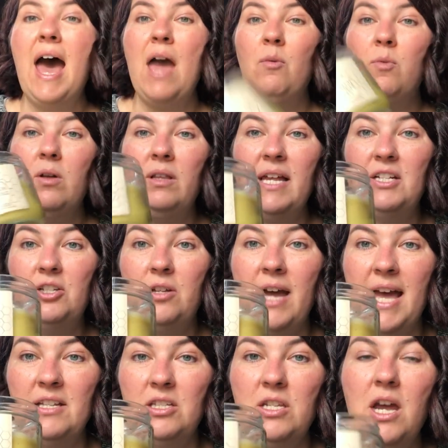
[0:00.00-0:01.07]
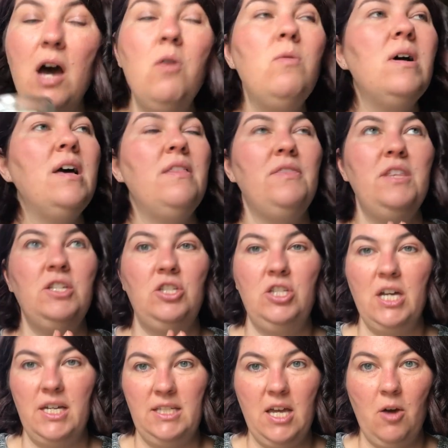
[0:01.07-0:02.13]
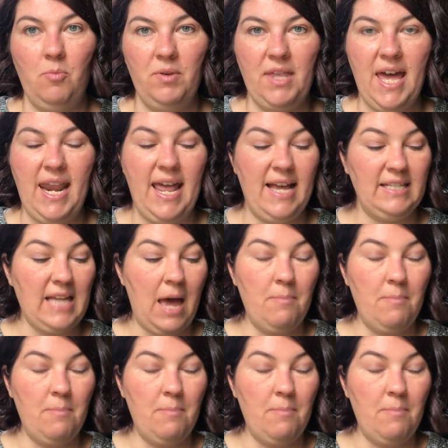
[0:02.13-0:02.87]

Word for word: I will let you guys know this does help with headaches.